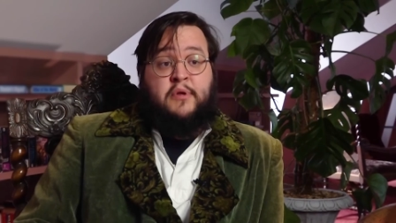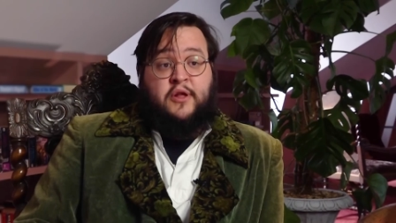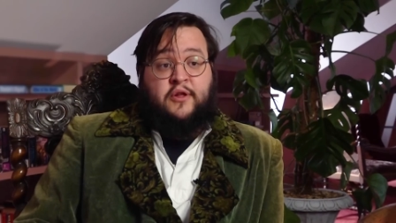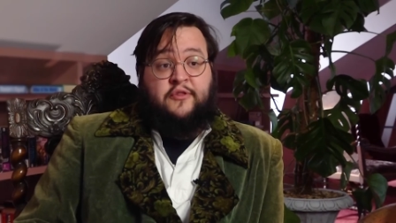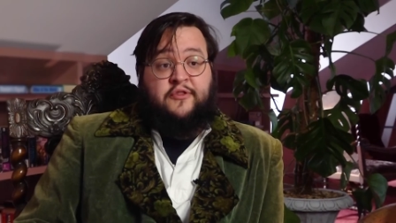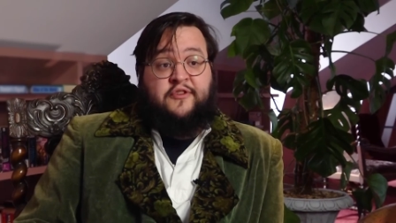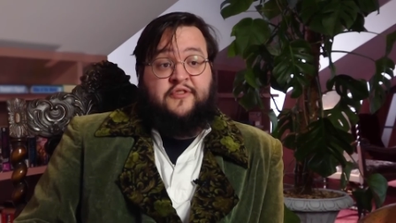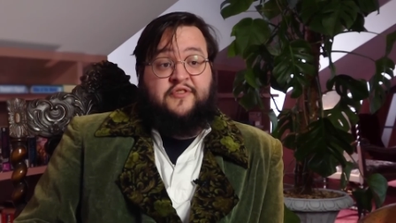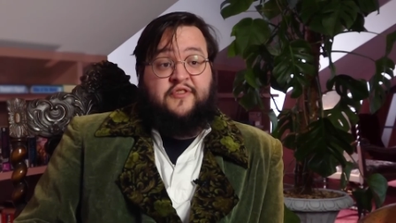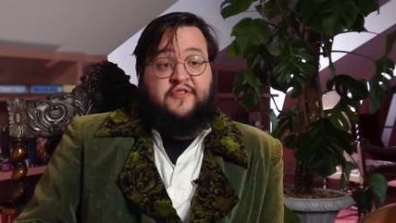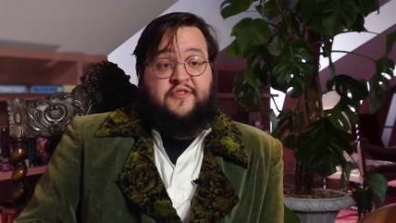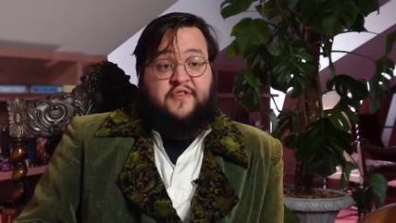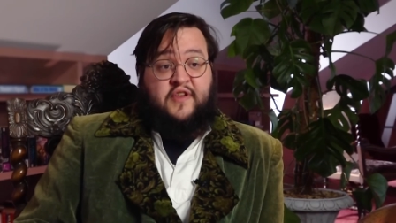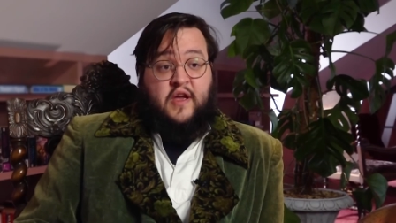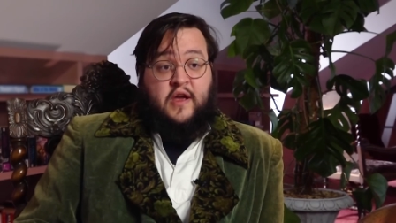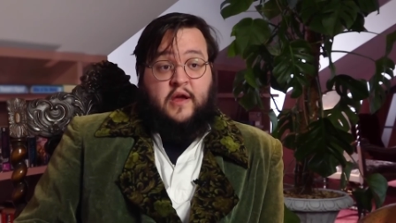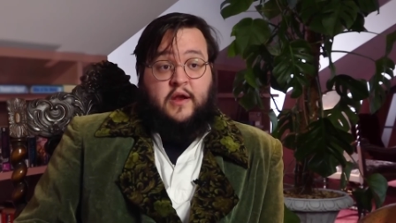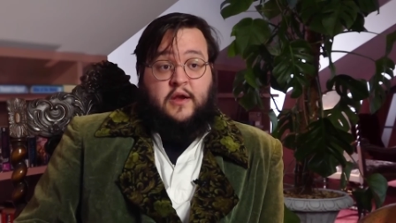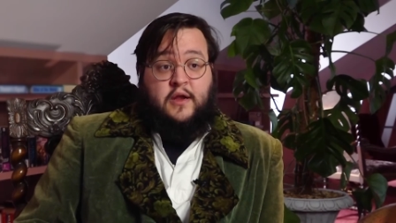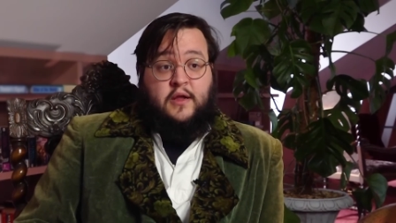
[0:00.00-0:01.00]
build a
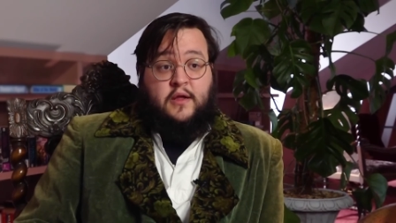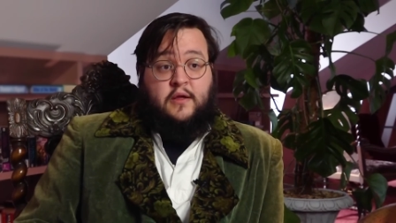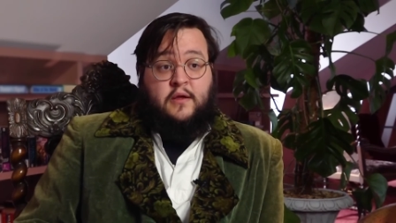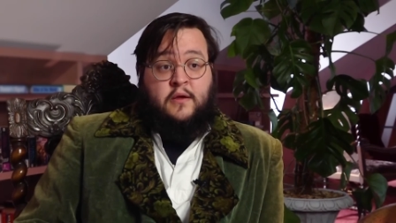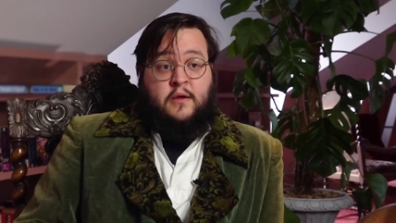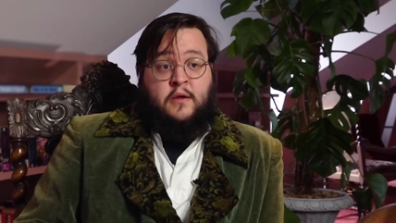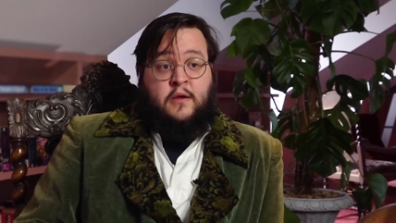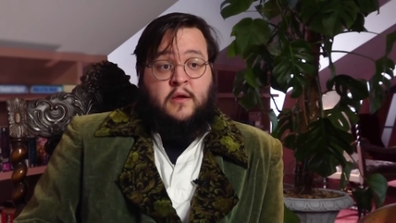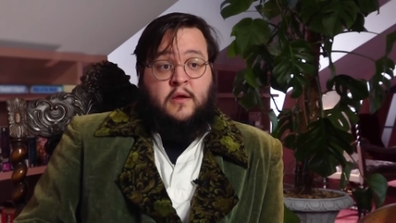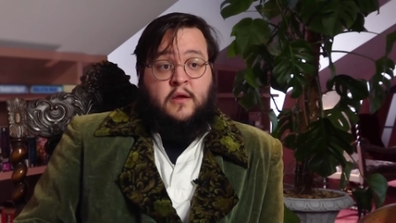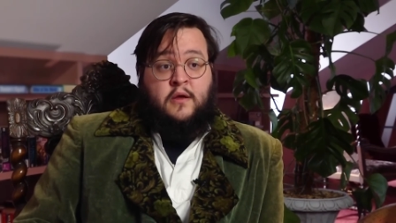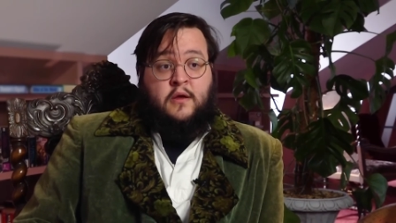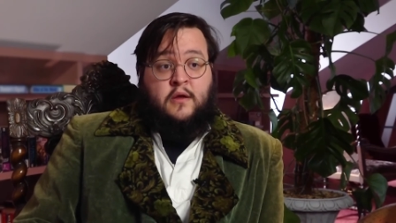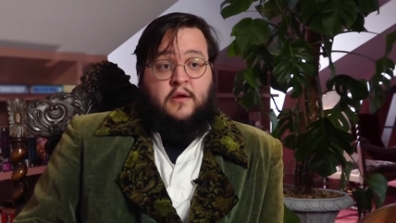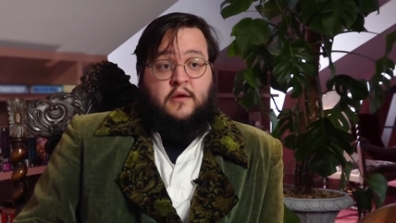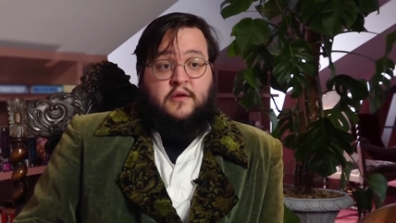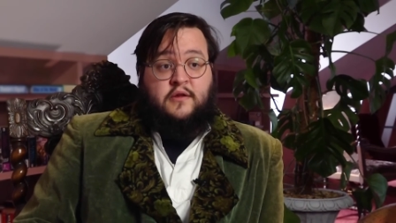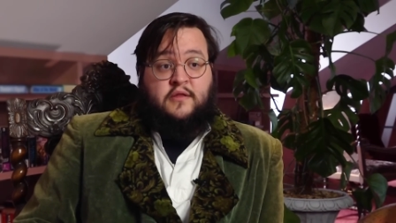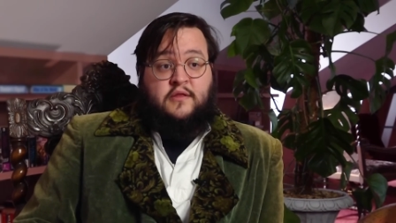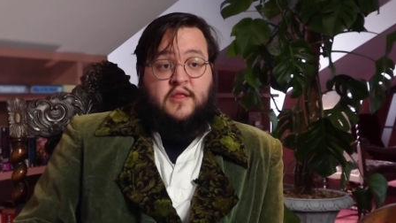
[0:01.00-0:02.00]
society
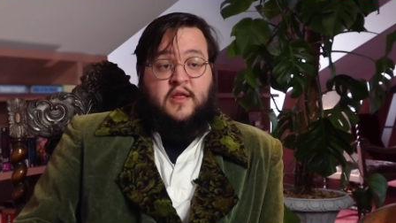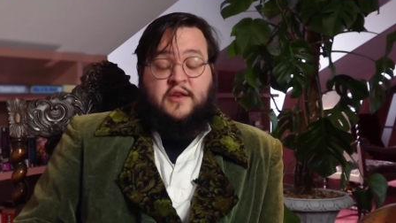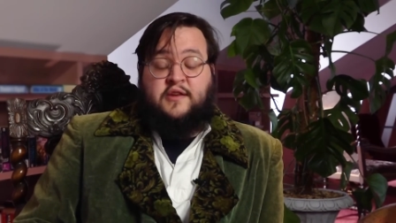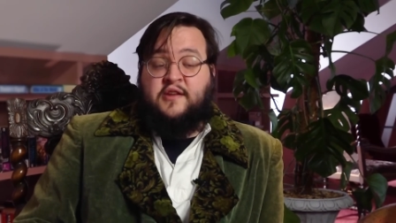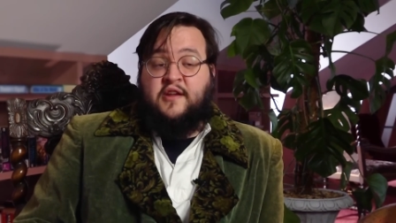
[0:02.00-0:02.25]
that